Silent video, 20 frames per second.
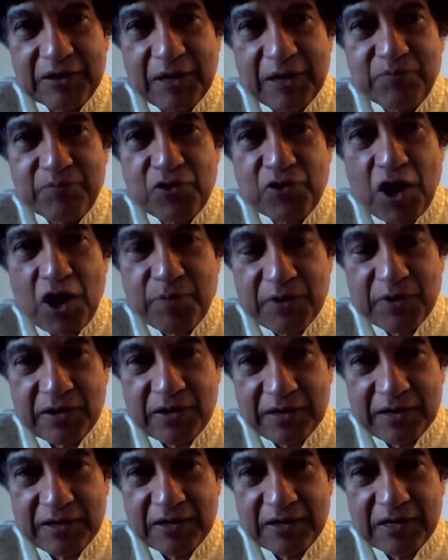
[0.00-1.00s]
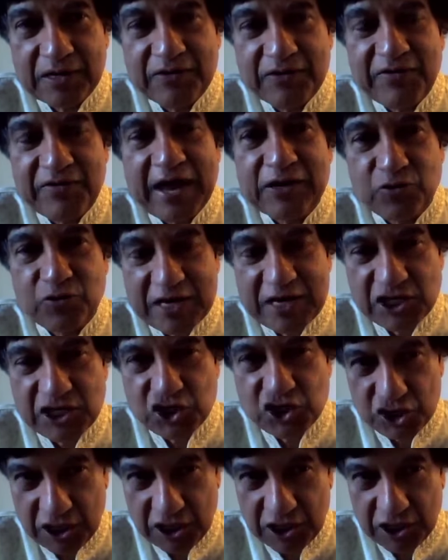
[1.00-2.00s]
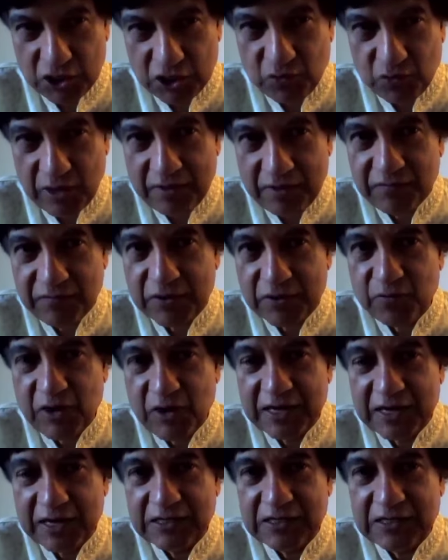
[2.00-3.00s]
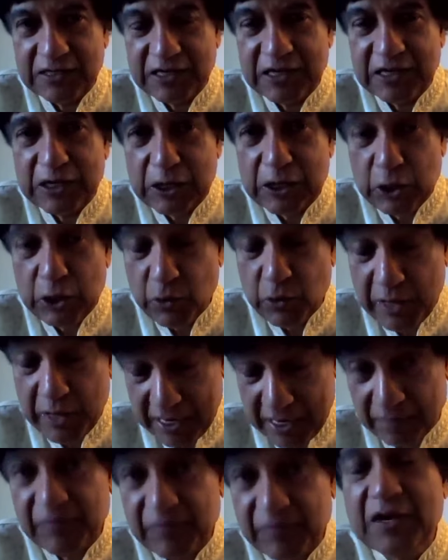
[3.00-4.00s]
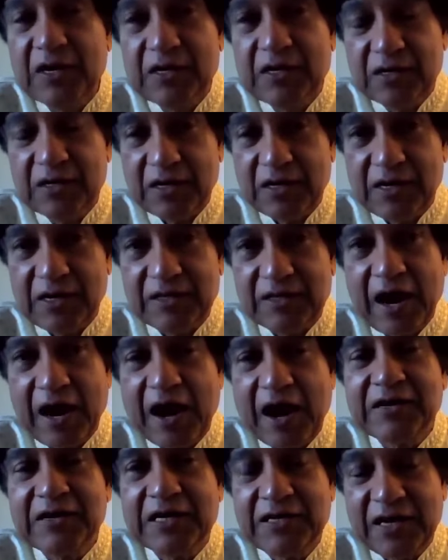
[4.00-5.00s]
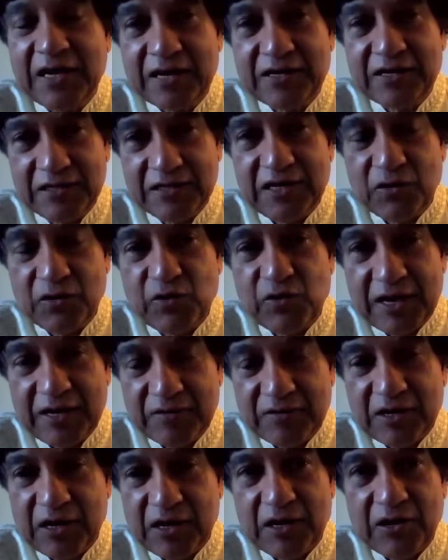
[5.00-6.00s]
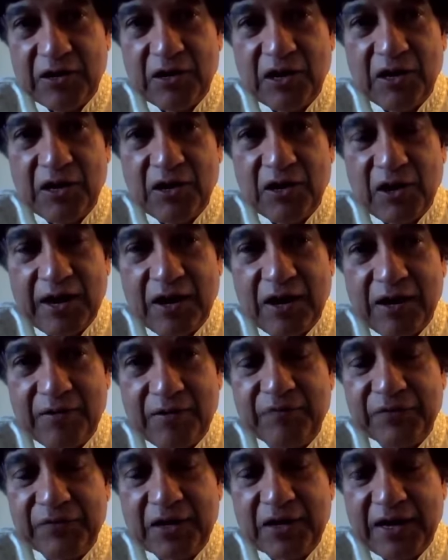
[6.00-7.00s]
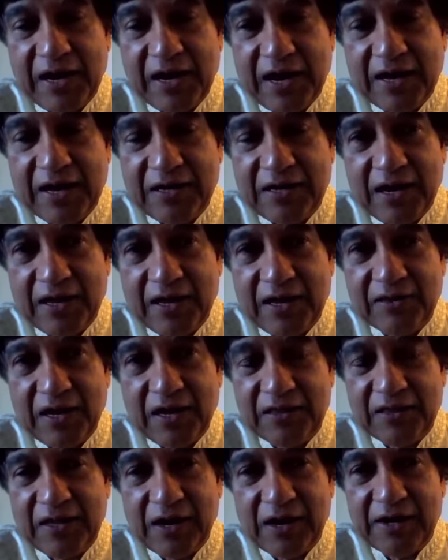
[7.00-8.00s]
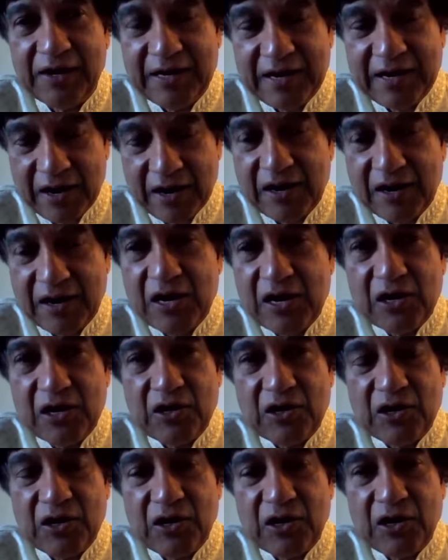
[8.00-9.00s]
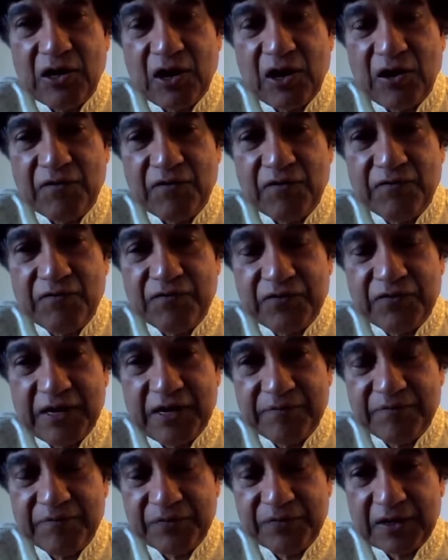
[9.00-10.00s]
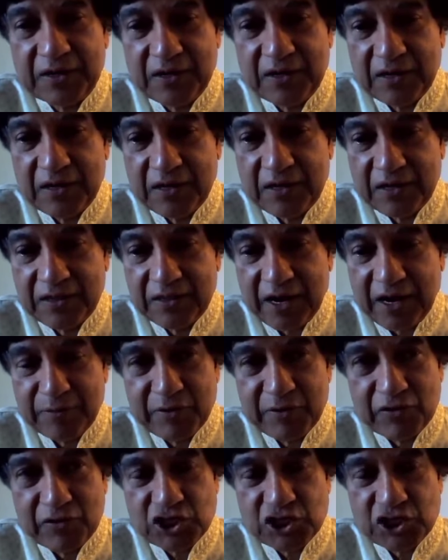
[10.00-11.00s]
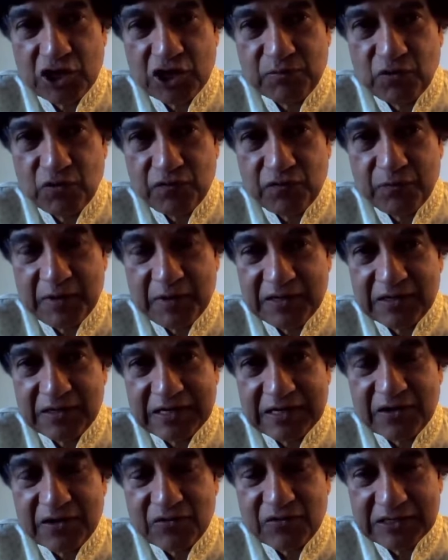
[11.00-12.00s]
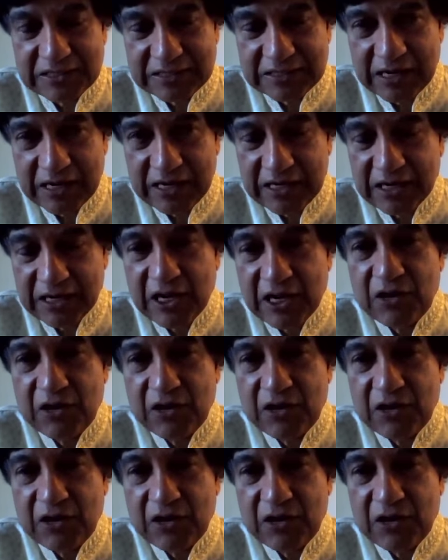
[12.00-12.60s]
the proper evaluation to everyone, including the architect in a way and the leader of the liberation movement increasingly